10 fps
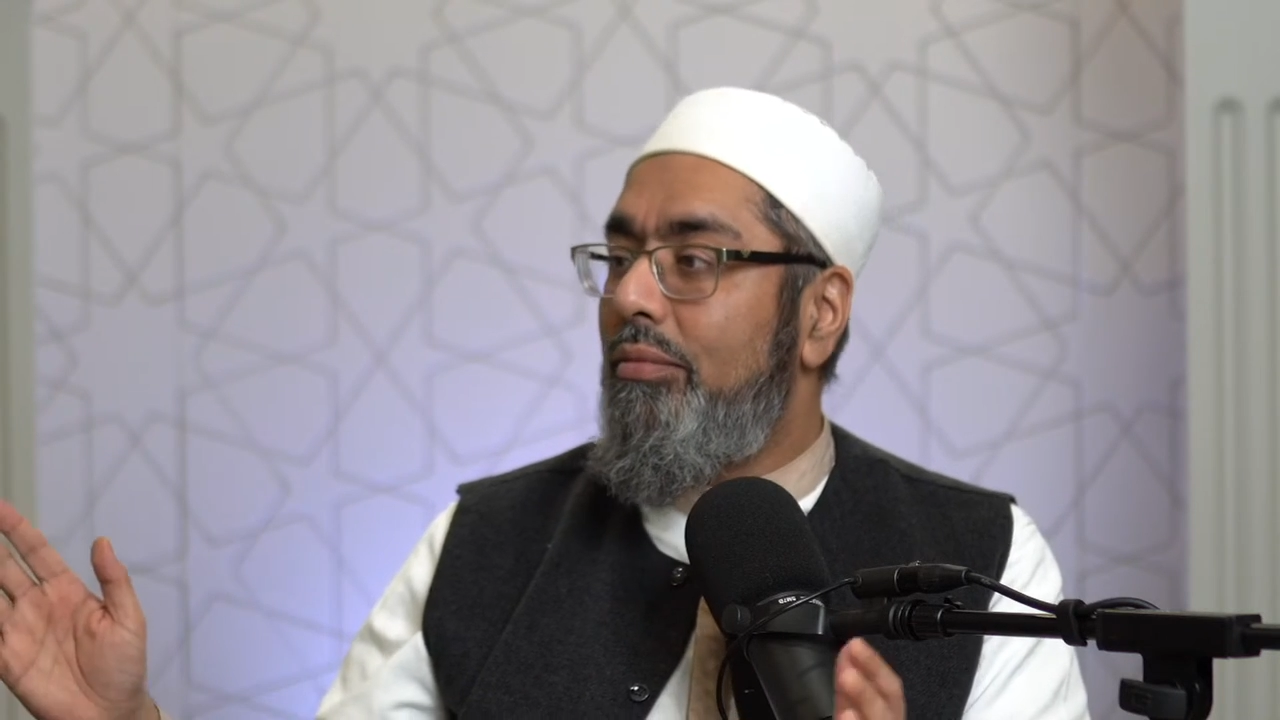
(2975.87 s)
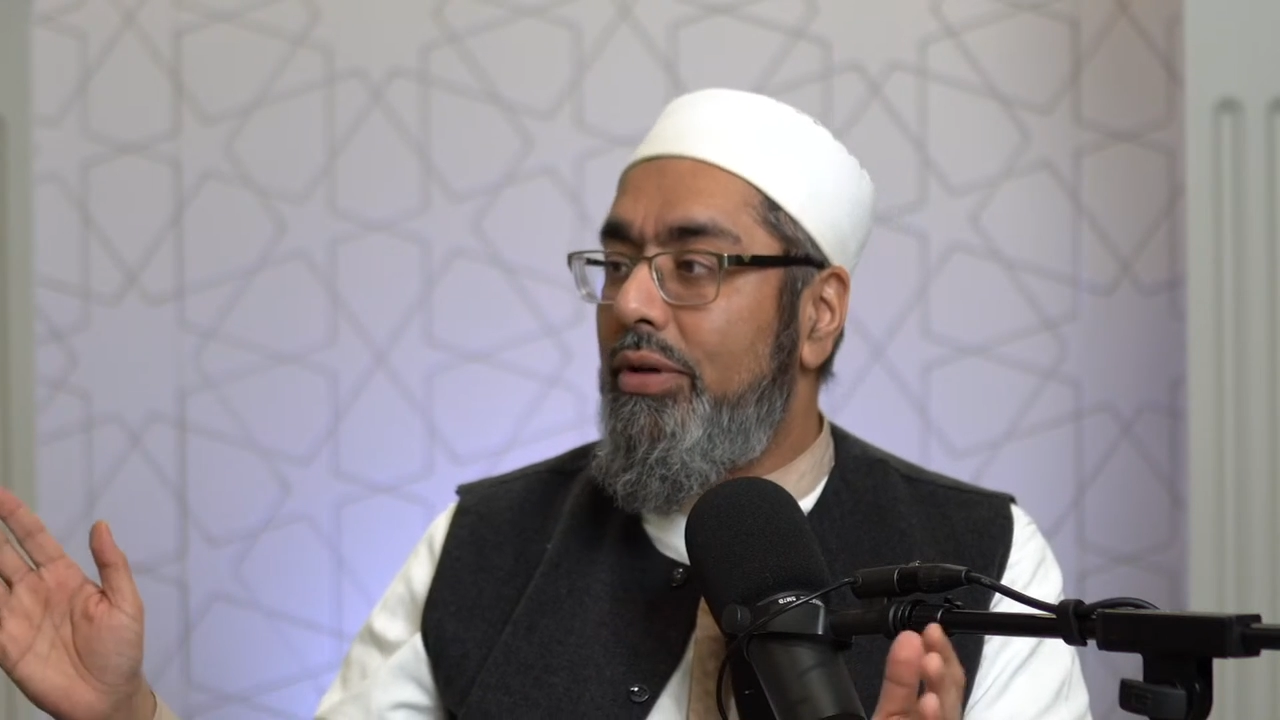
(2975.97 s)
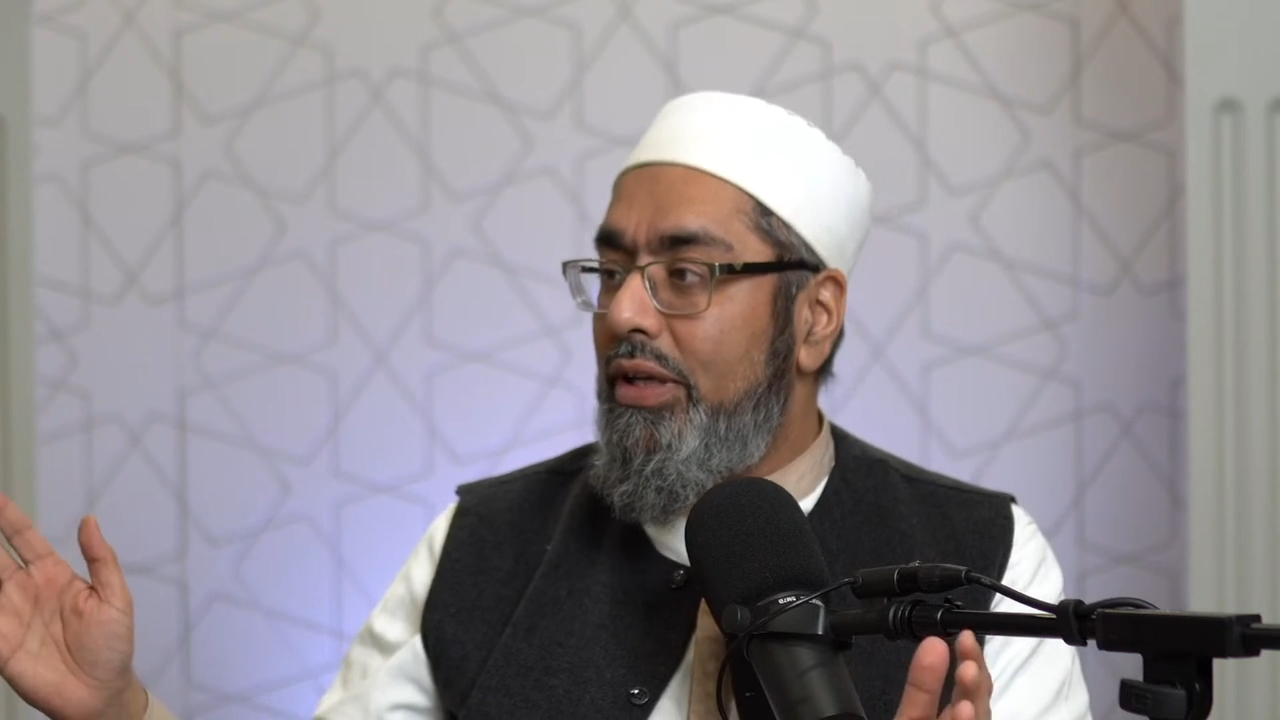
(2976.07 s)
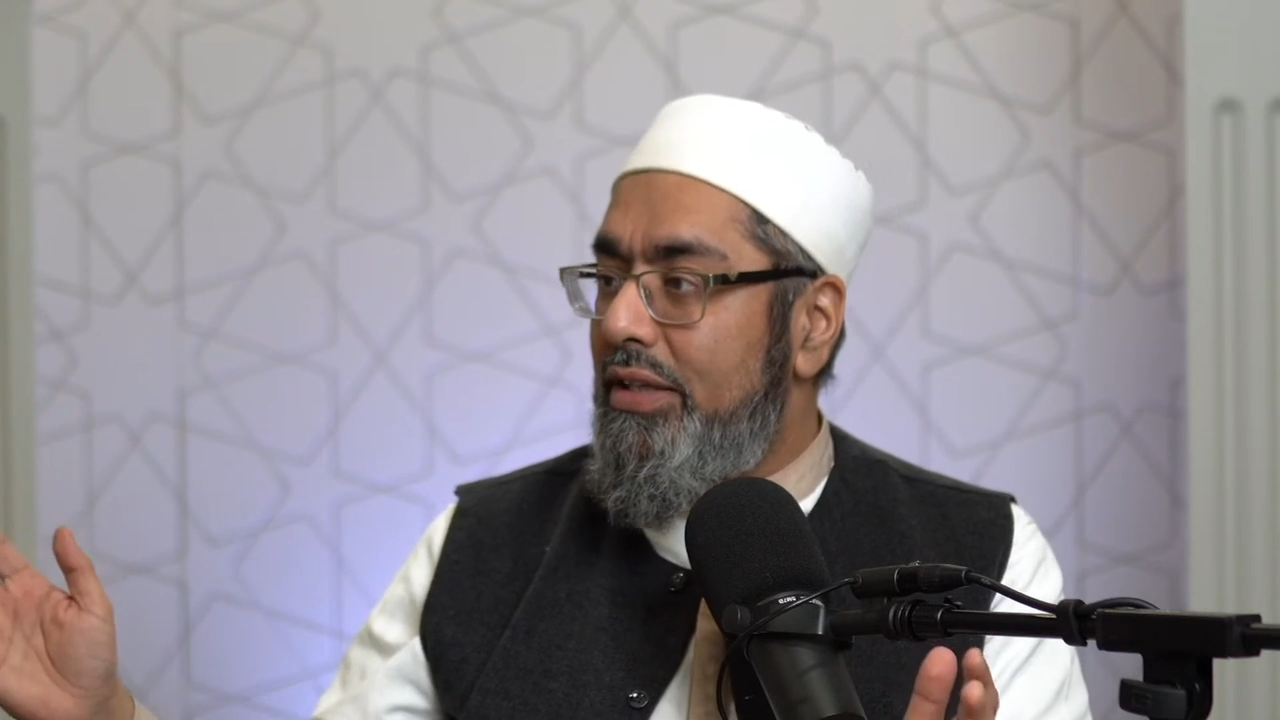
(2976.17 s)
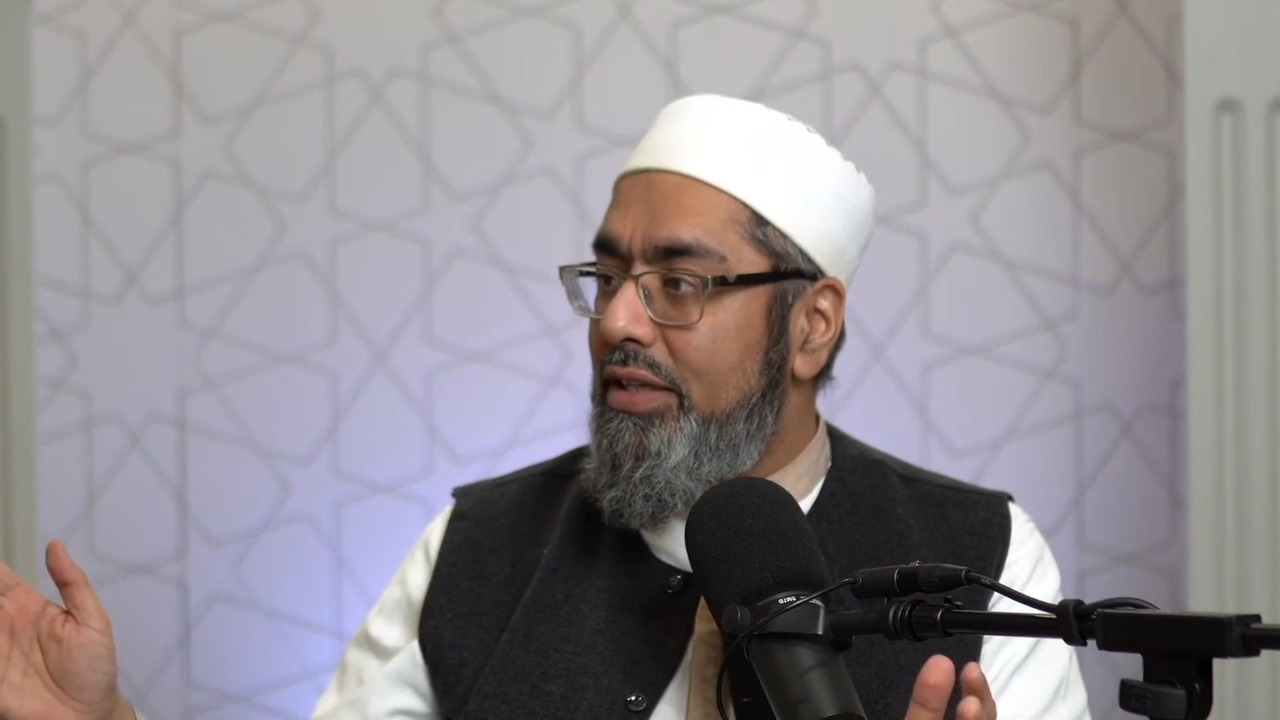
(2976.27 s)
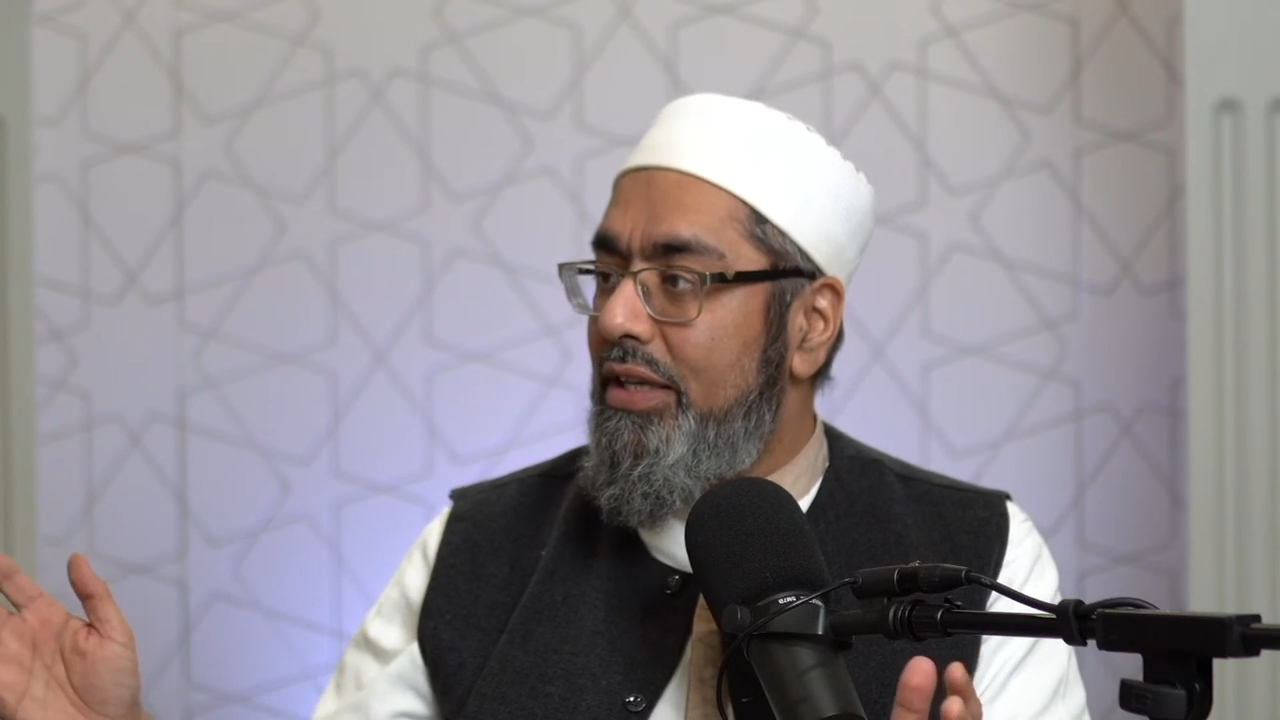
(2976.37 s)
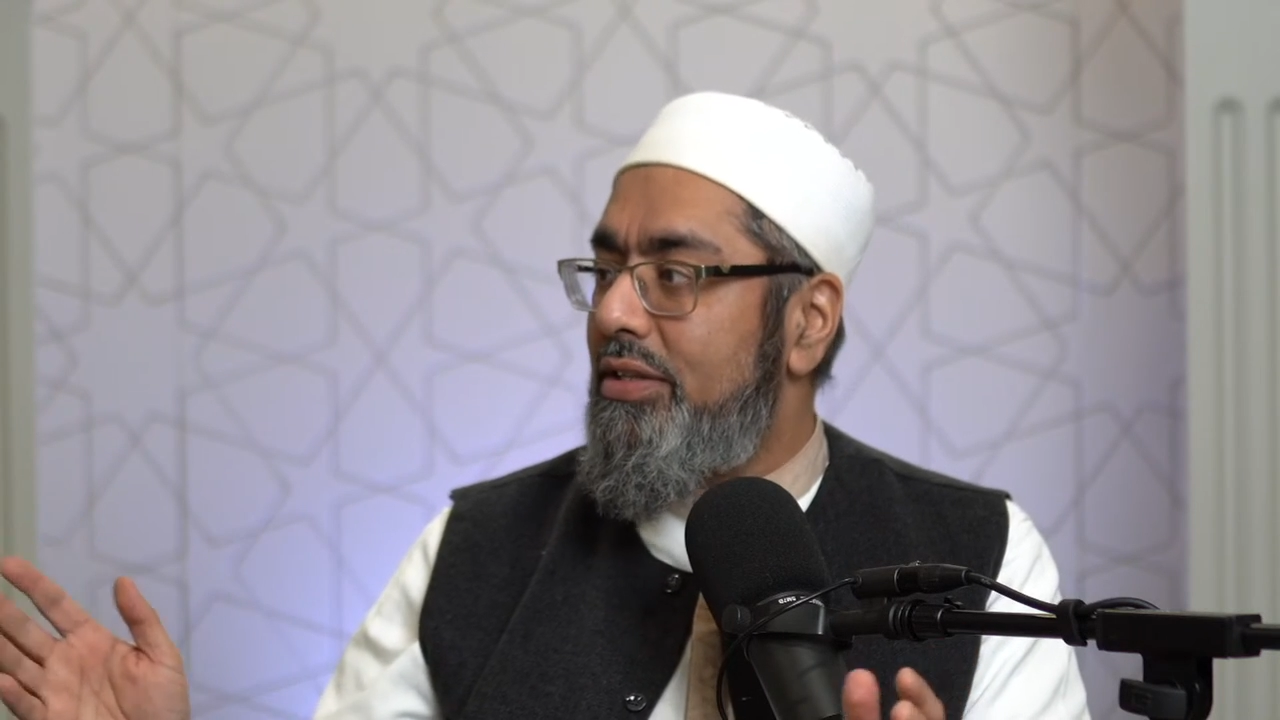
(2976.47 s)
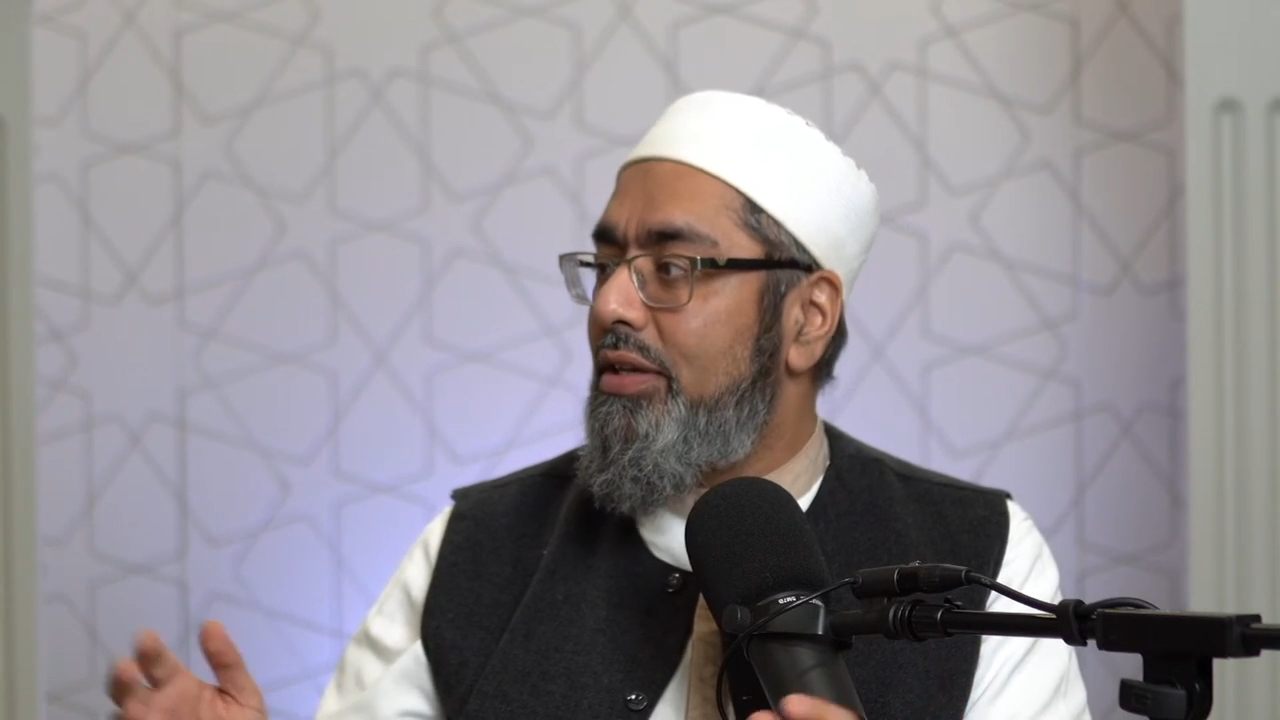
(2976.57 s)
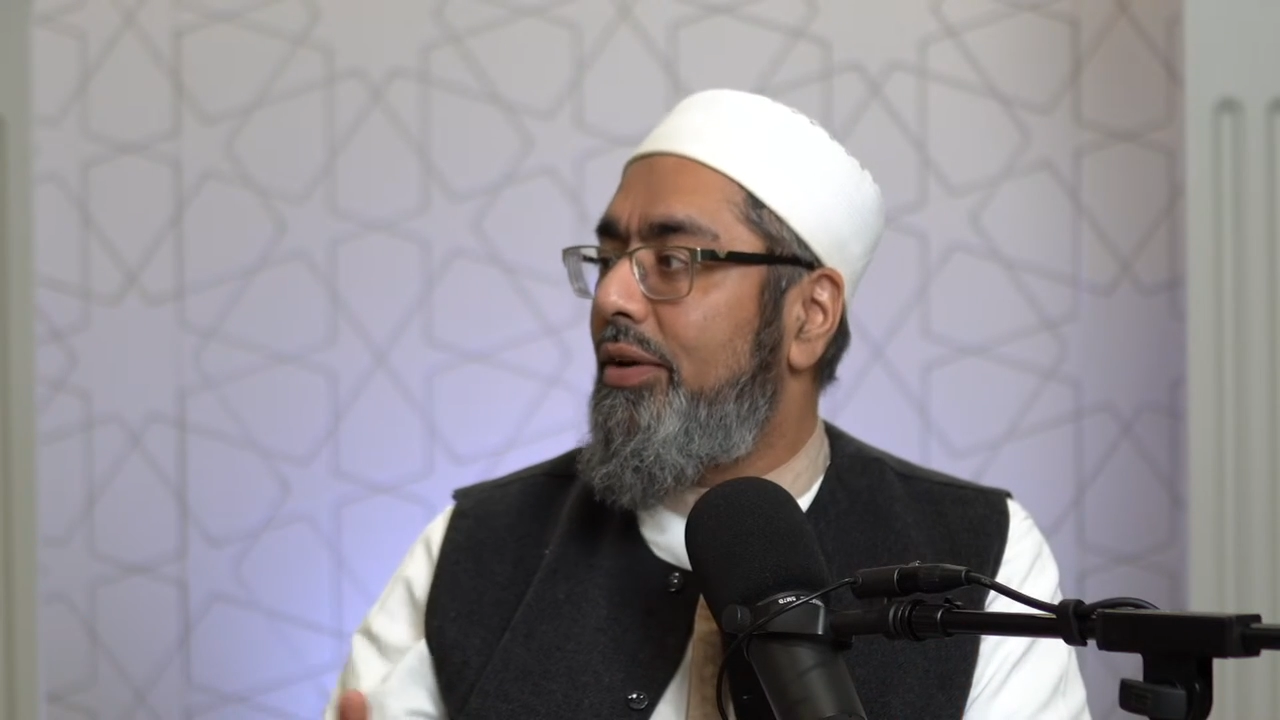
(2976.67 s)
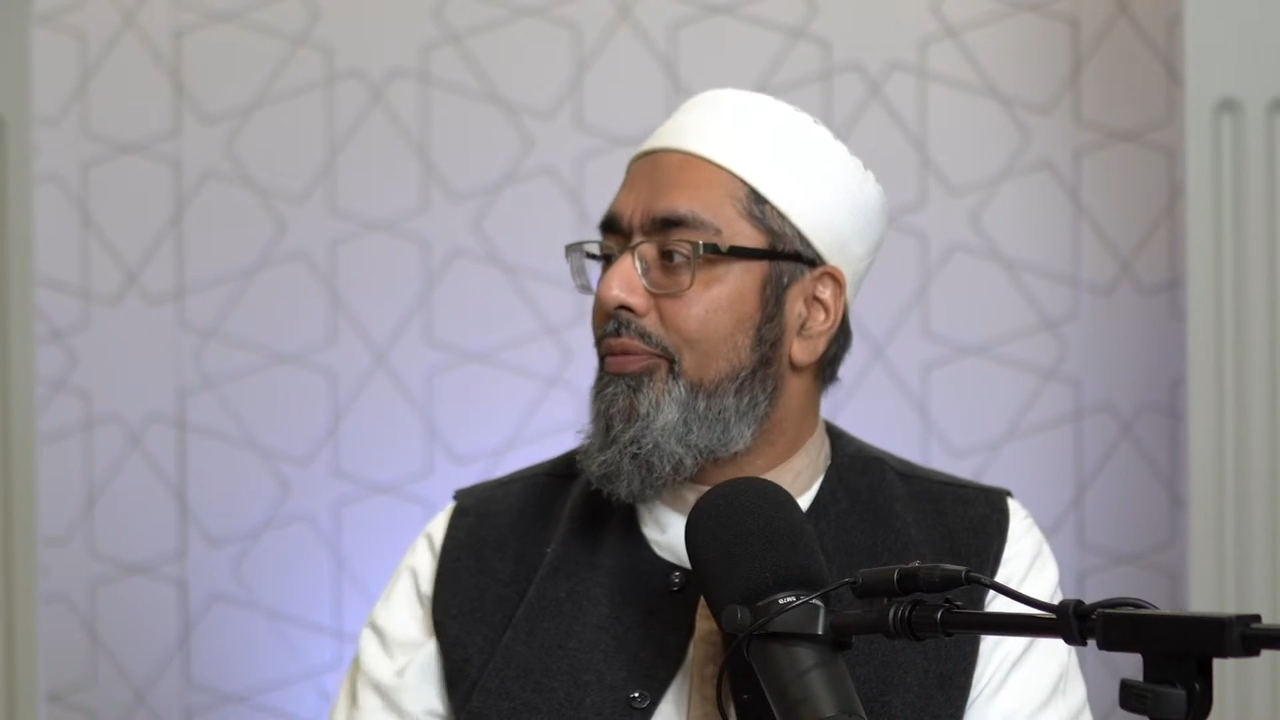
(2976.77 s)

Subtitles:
But let's say it's